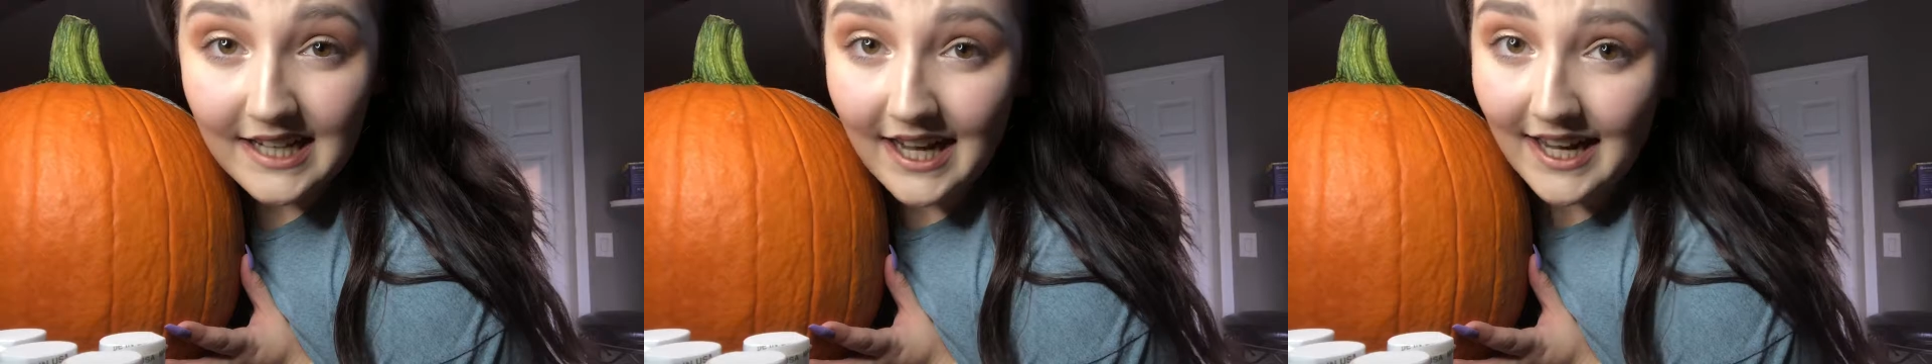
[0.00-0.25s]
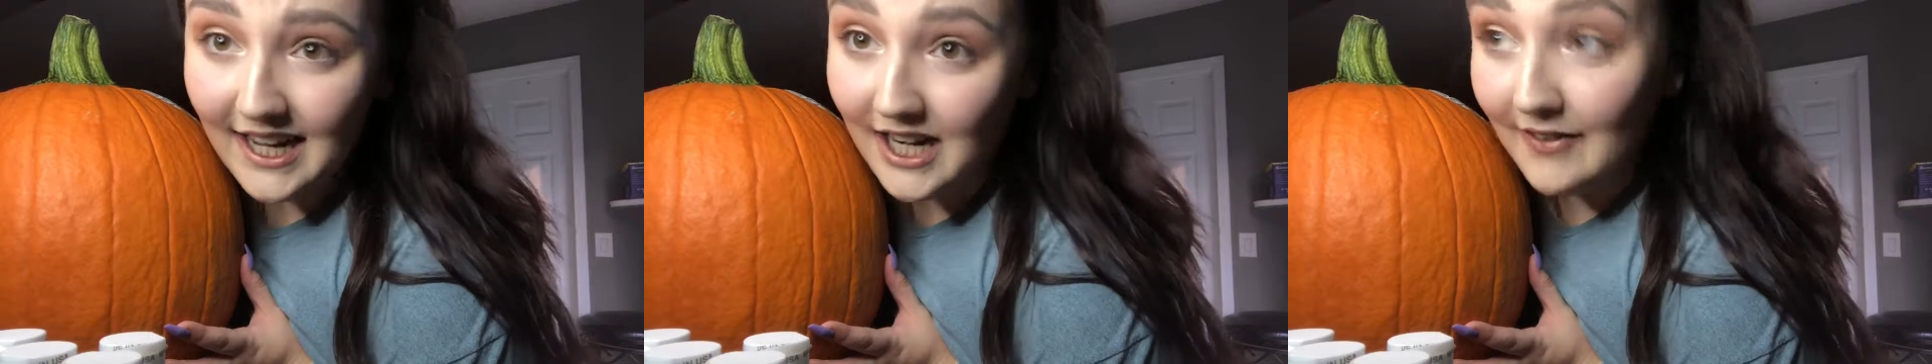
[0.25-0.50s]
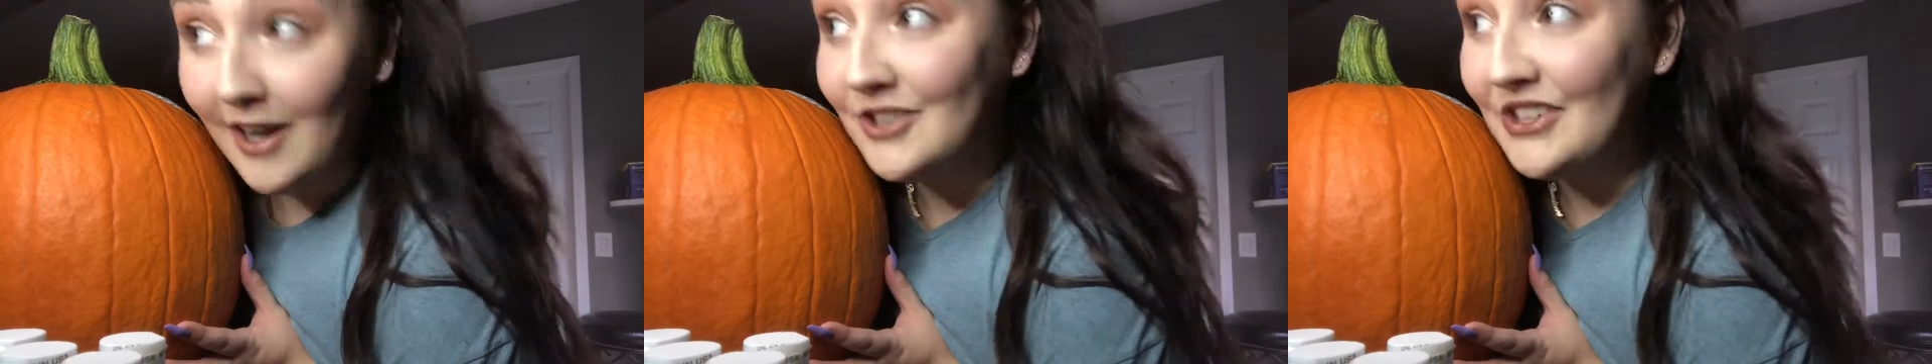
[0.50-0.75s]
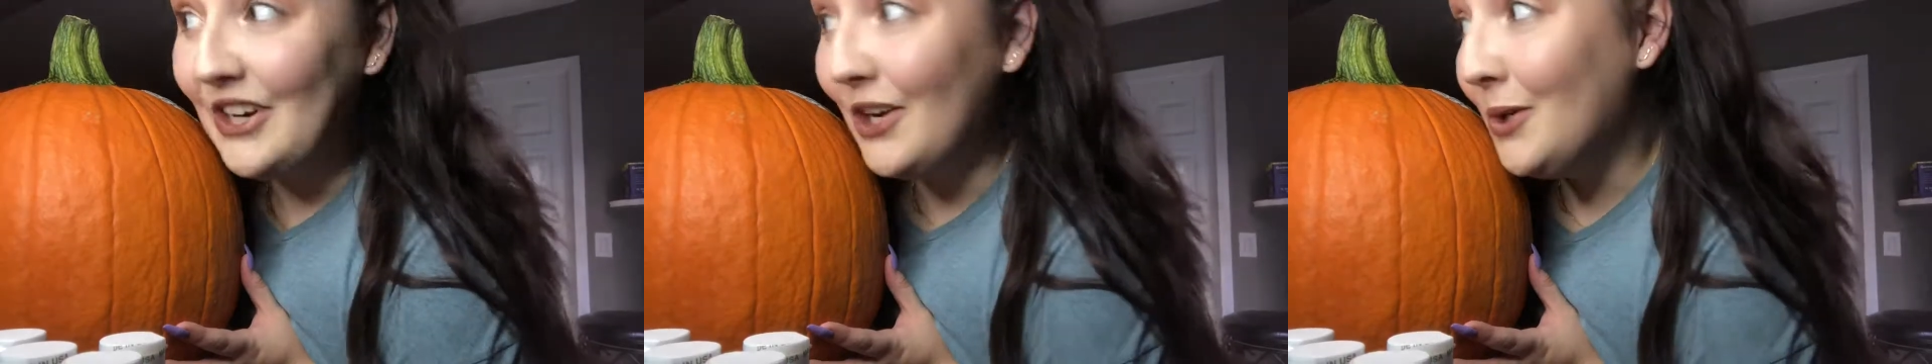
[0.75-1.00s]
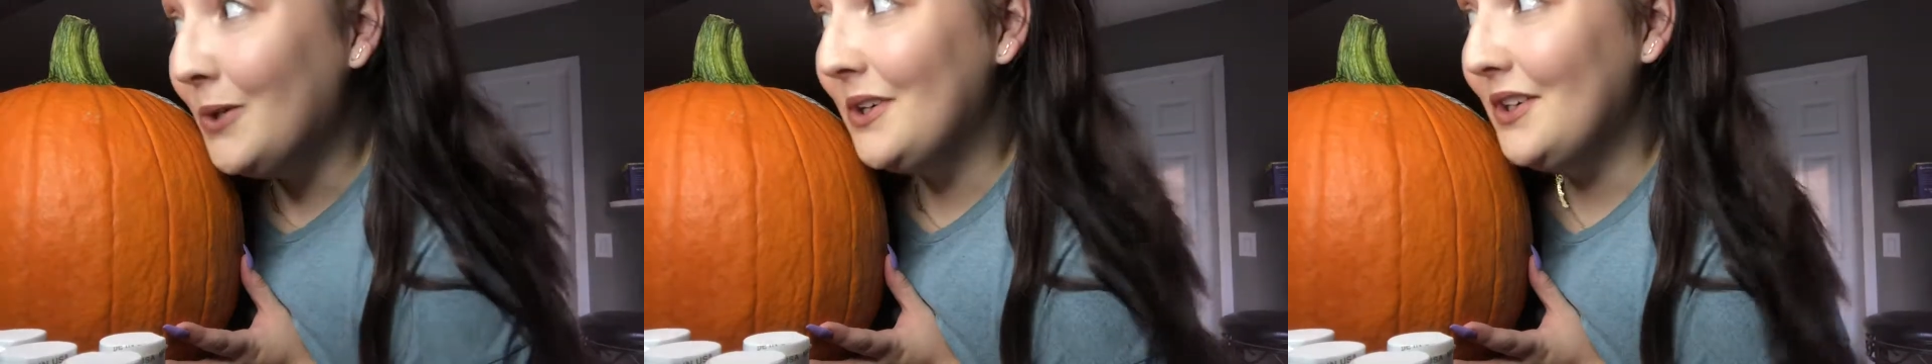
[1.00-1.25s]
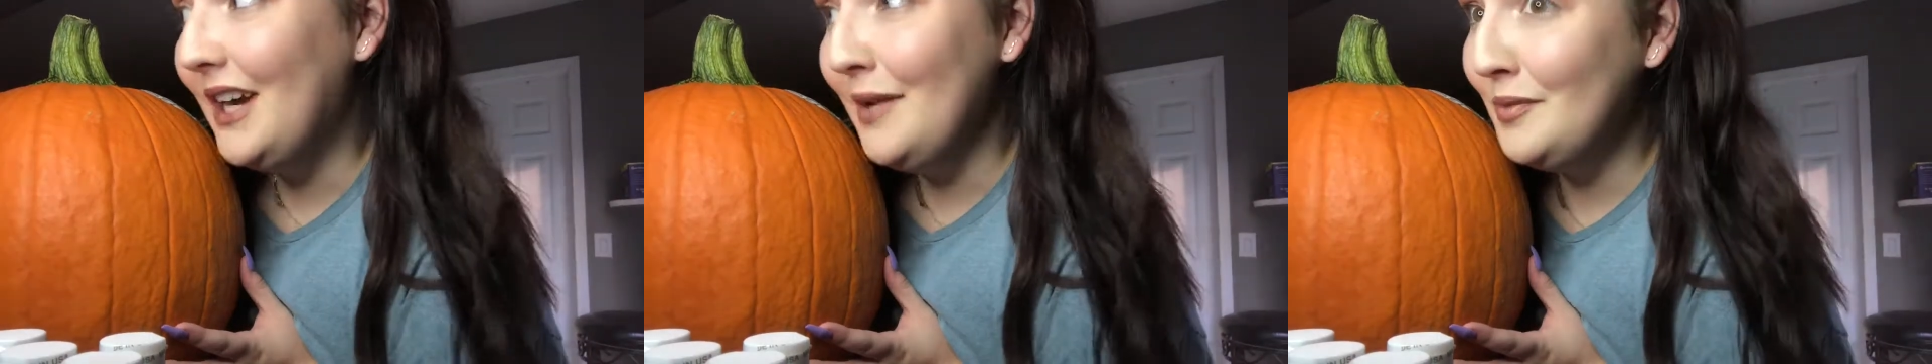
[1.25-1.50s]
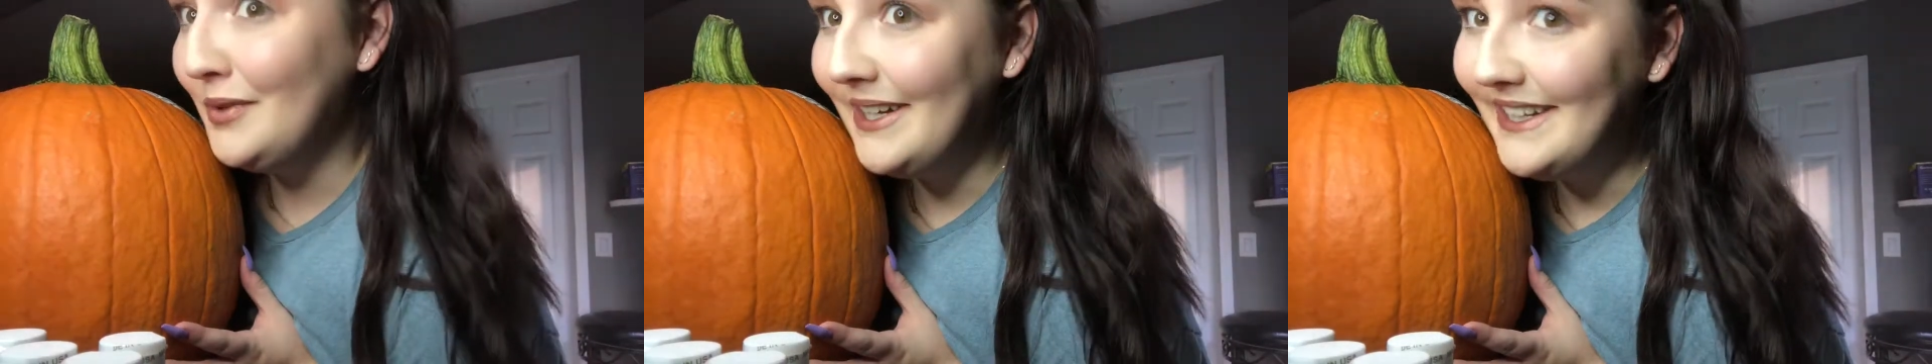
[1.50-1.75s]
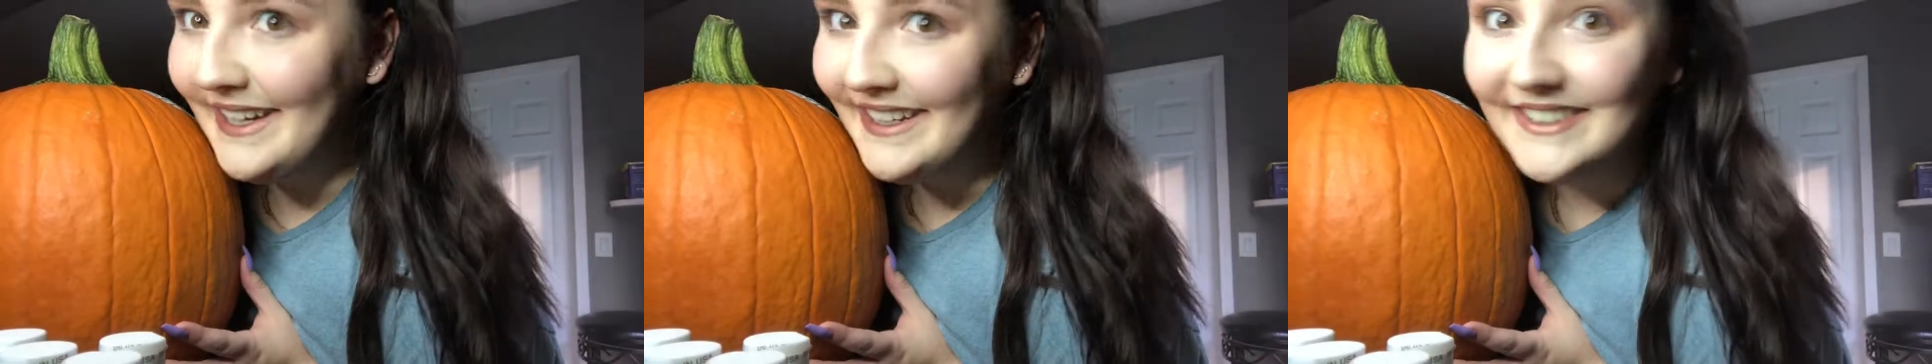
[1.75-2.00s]
And I've actually got Coraline
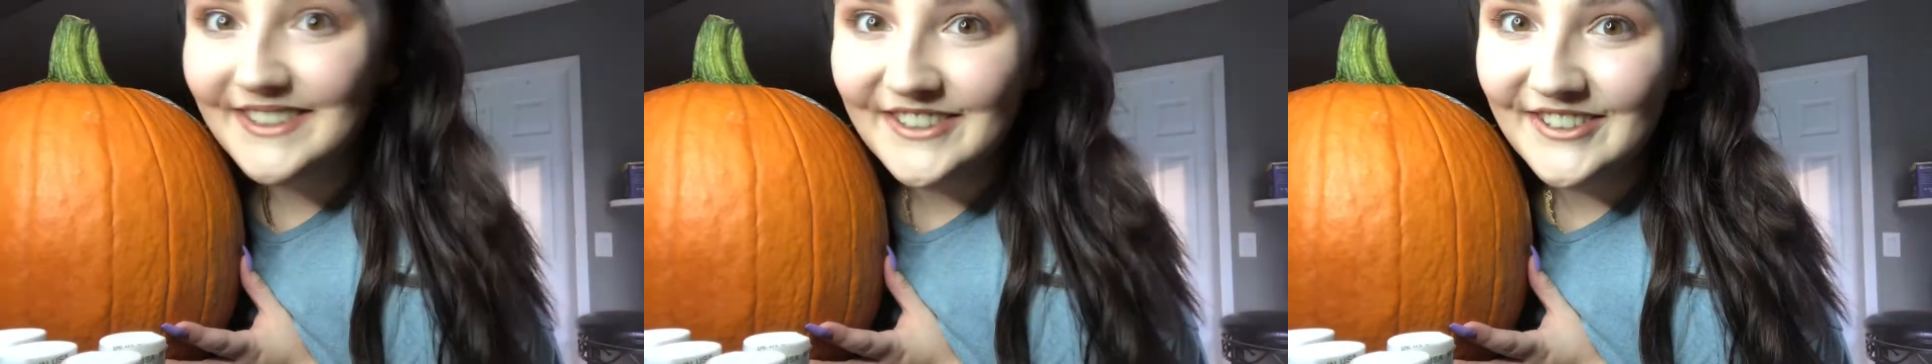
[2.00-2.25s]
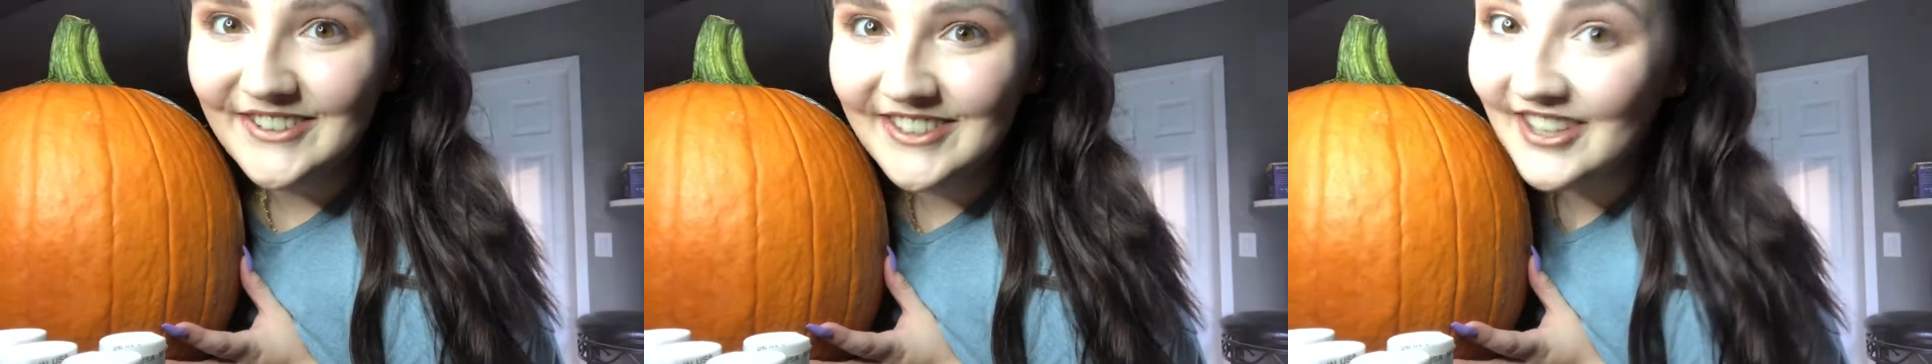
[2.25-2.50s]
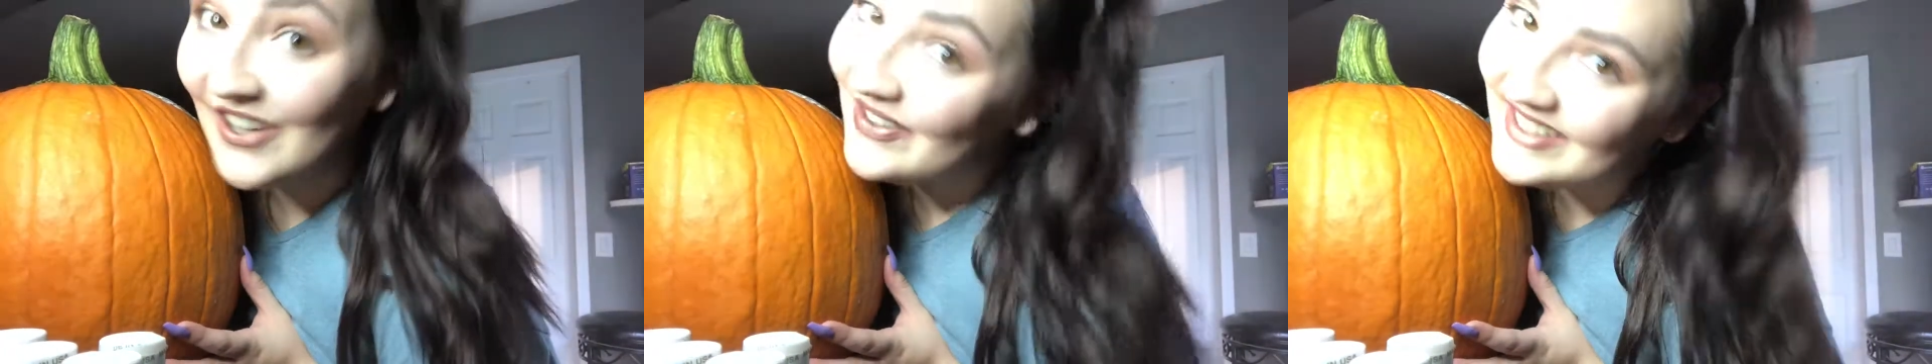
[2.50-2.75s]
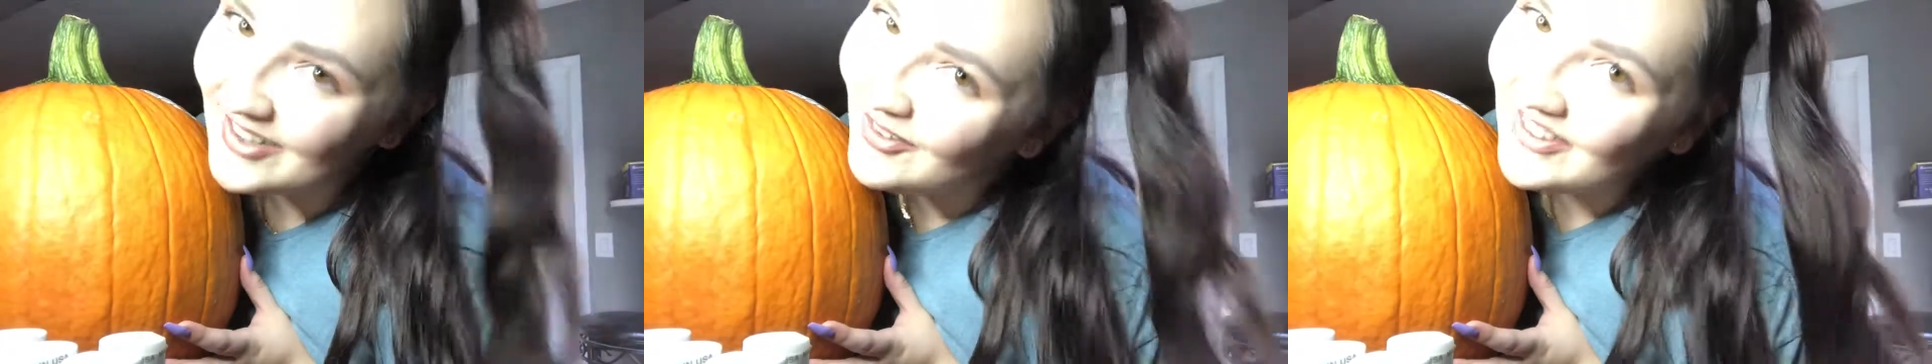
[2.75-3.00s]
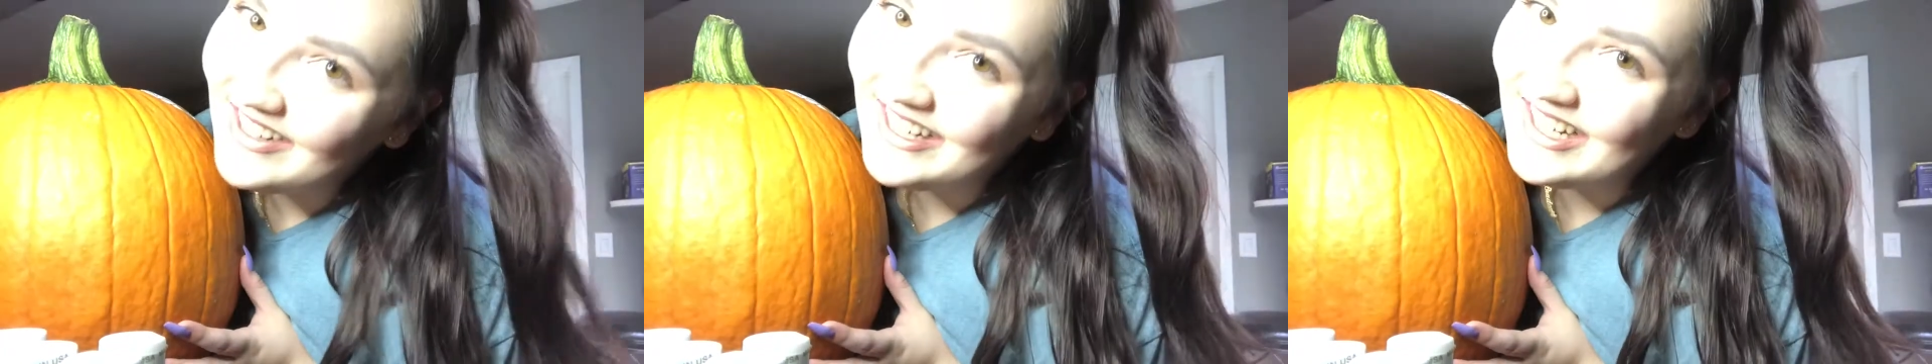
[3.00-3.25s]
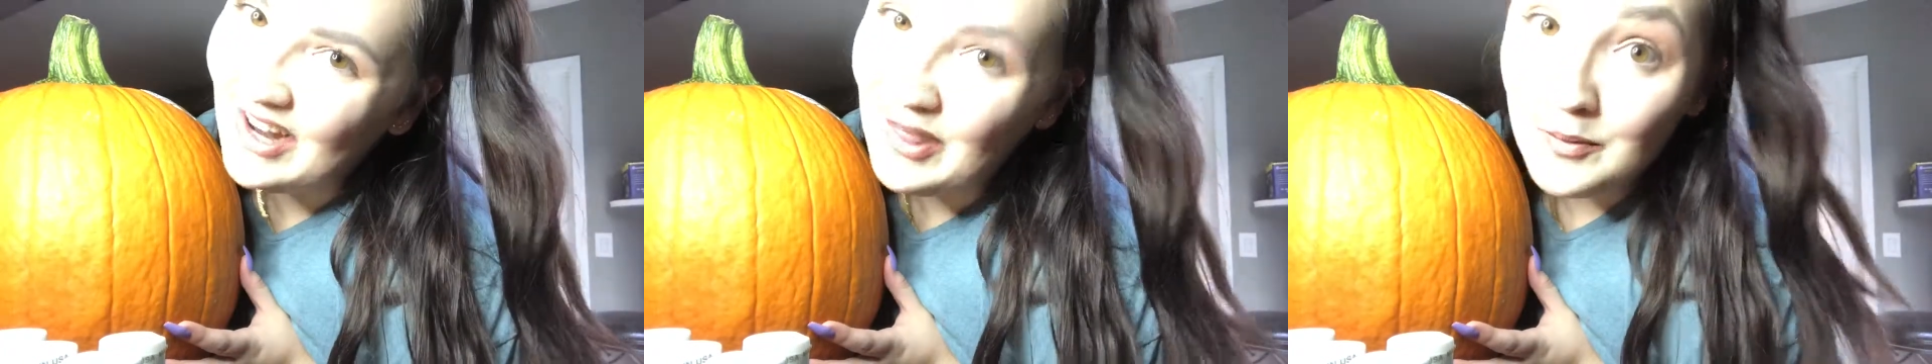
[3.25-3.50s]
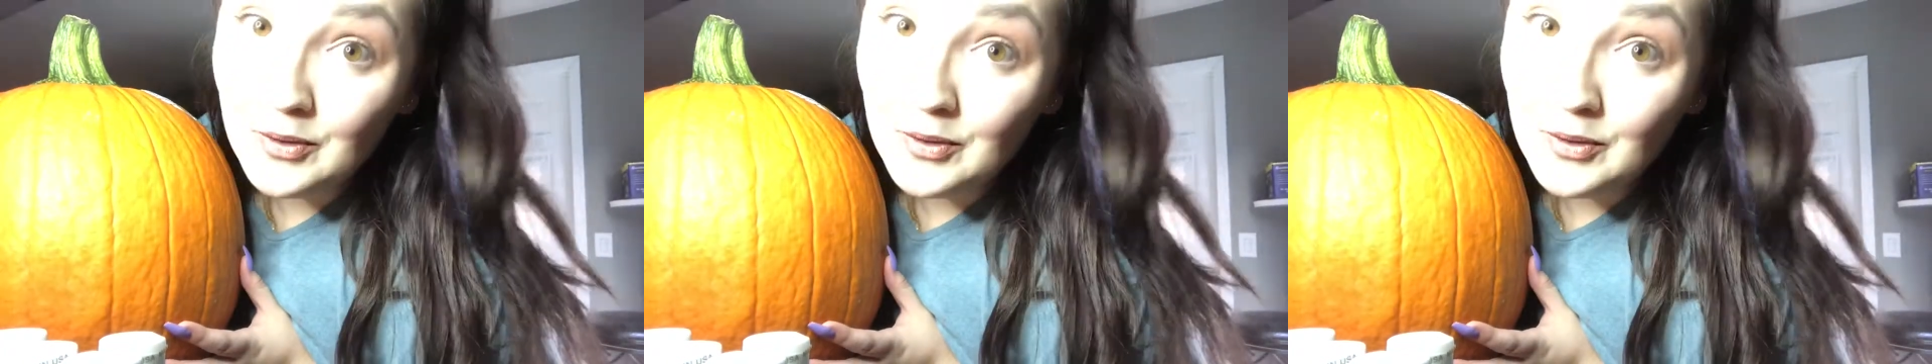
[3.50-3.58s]
playing too, so definitely getting in the